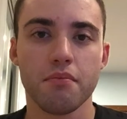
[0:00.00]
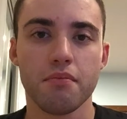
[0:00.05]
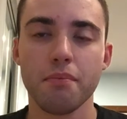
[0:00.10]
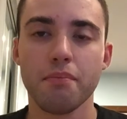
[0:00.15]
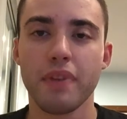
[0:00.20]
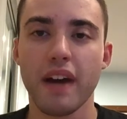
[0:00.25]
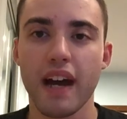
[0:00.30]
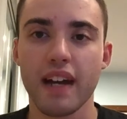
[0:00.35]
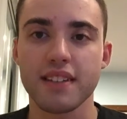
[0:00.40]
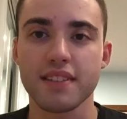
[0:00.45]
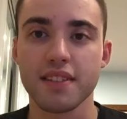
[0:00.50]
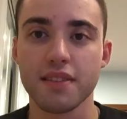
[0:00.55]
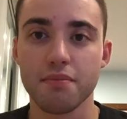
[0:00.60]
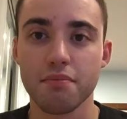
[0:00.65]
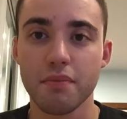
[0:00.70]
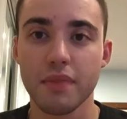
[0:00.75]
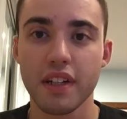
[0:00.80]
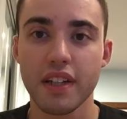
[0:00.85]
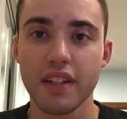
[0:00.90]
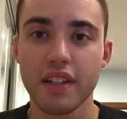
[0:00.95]
impacted
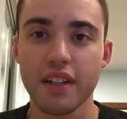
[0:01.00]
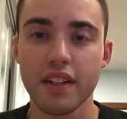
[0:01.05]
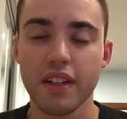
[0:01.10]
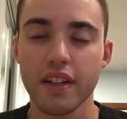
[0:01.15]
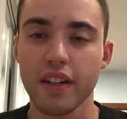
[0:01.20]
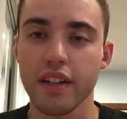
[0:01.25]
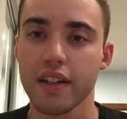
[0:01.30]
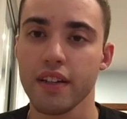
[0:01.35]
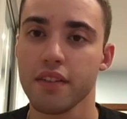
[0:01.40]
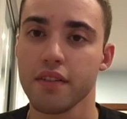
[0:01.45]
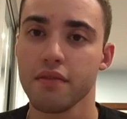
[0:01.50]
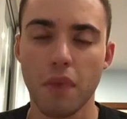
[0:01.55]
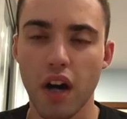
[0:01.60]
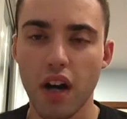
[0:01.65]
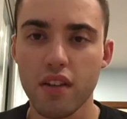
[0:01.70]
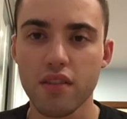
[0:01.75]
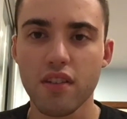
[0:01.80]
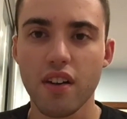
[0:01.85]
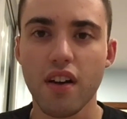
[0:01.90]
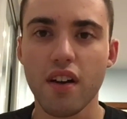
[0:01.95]
me and
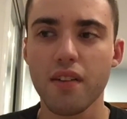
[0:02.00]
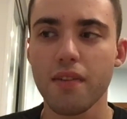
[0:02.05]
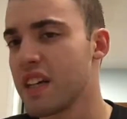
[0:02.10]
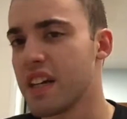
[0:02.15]
my life.